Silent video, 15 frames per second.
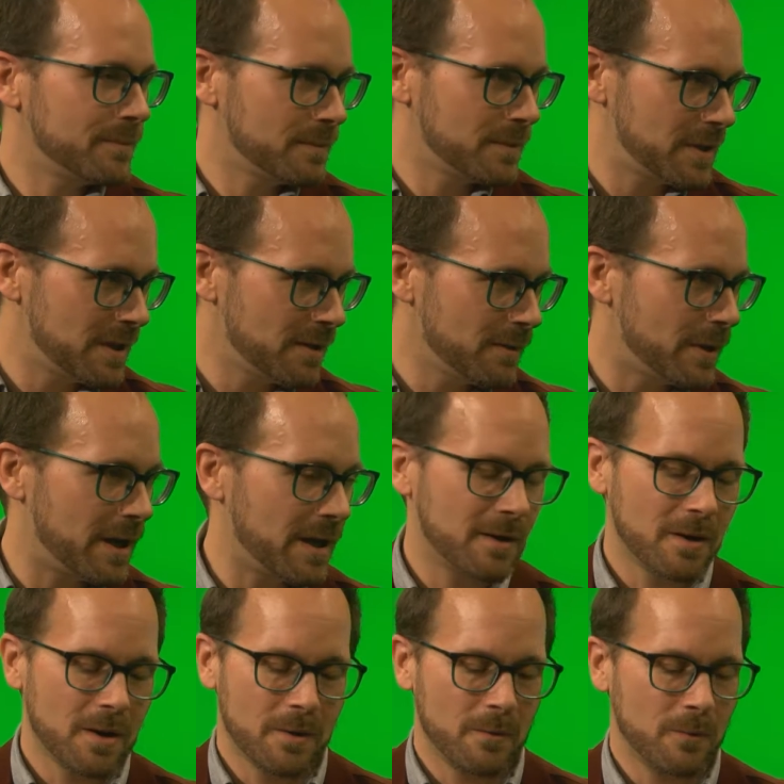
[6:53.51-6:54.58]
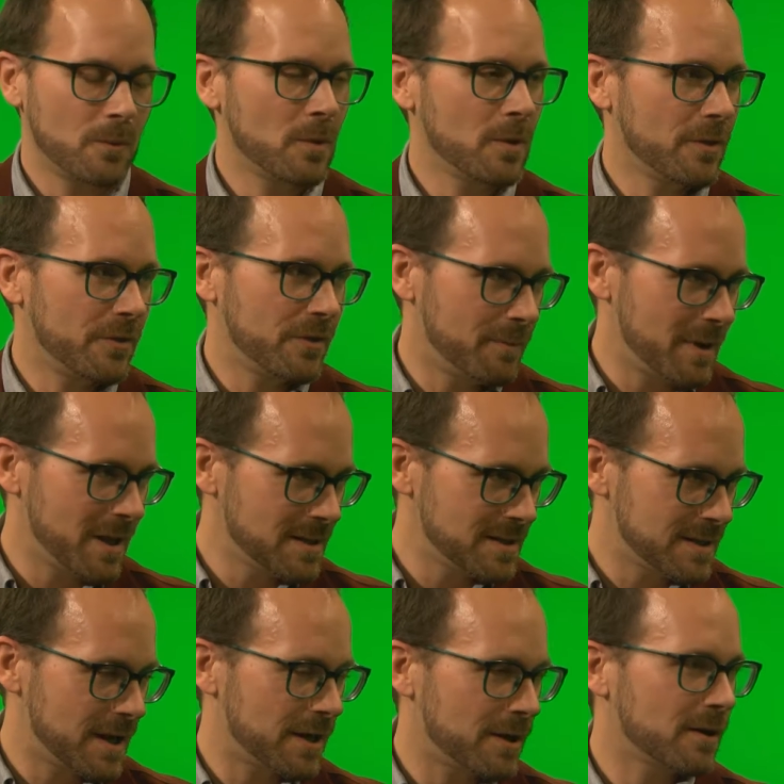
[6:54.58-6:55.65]
Kiewit, the Med
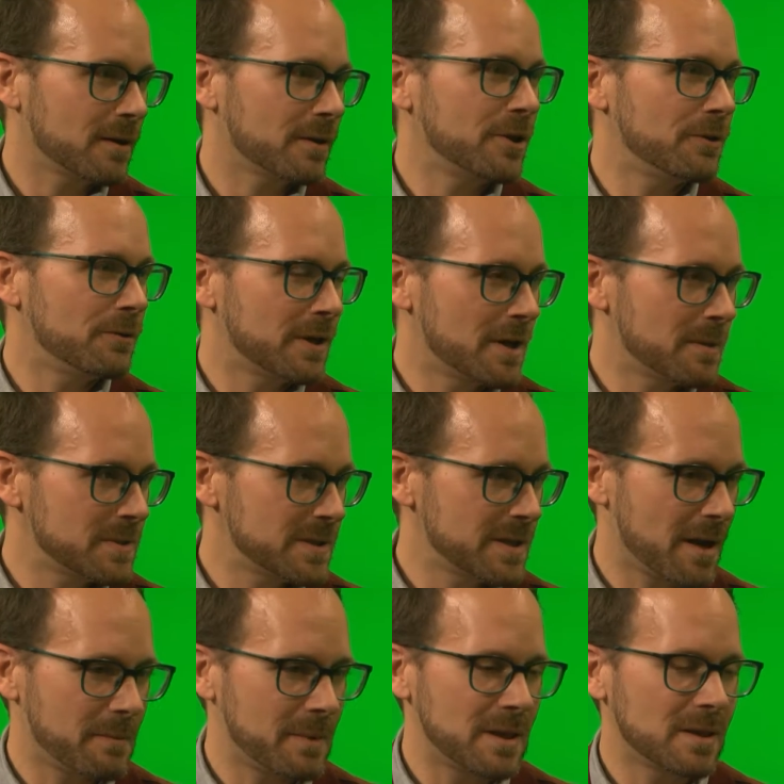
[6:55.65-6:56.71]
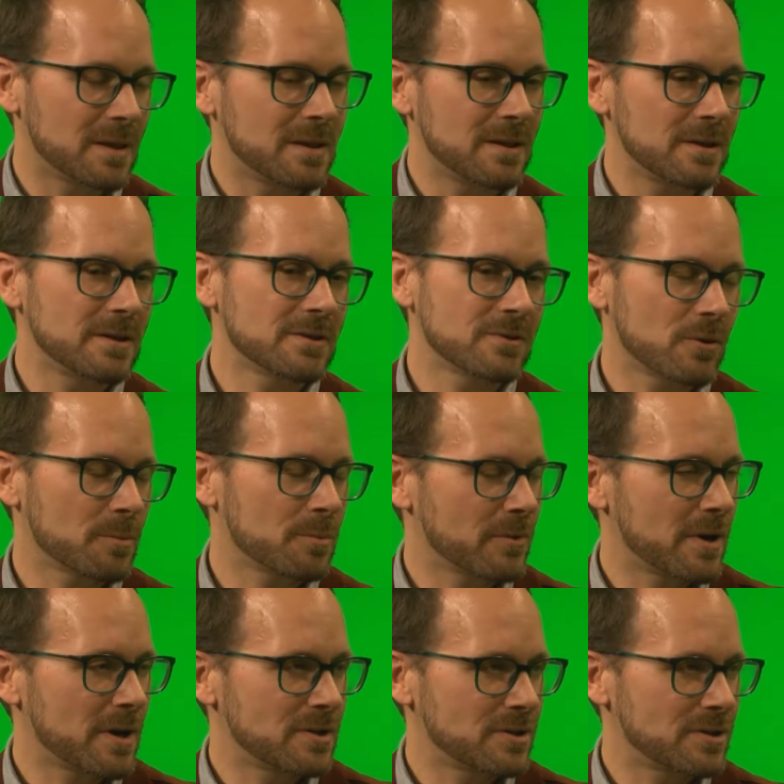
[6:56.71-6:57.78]
Center, UNMC. I mean, these
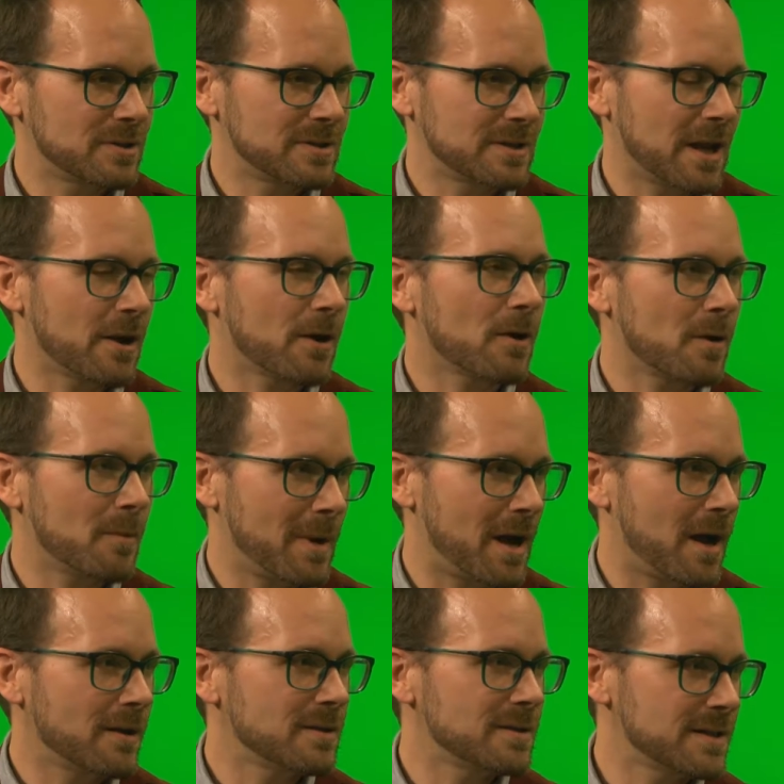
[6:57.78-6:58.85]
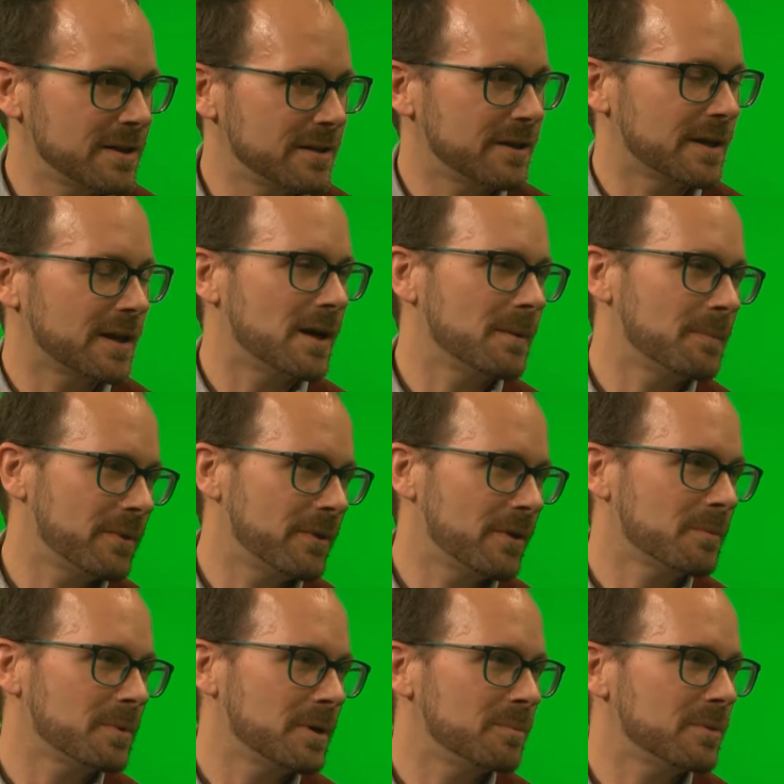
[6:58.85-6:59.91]
corporations care about skilling up their
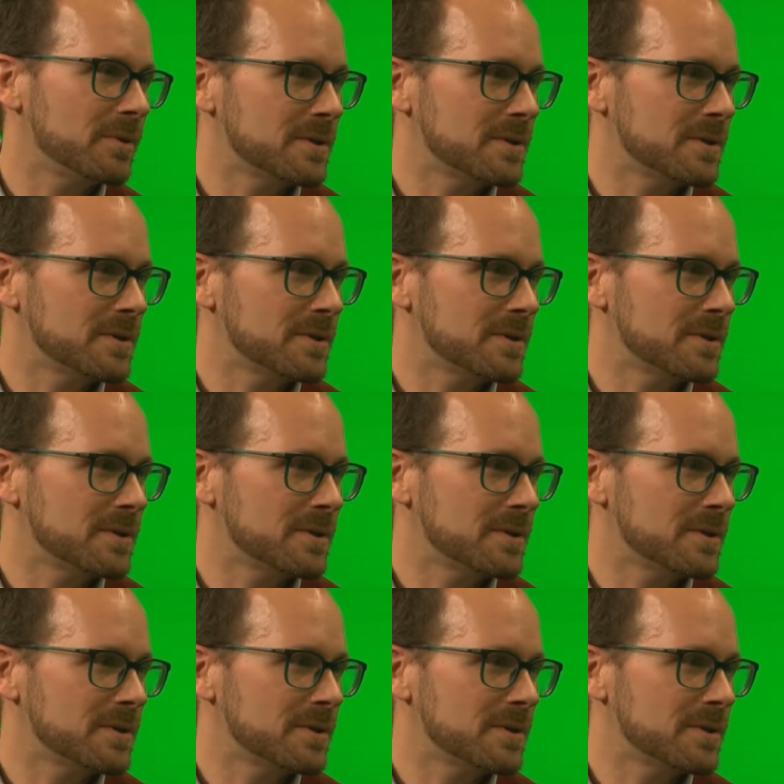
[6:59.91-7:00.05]
people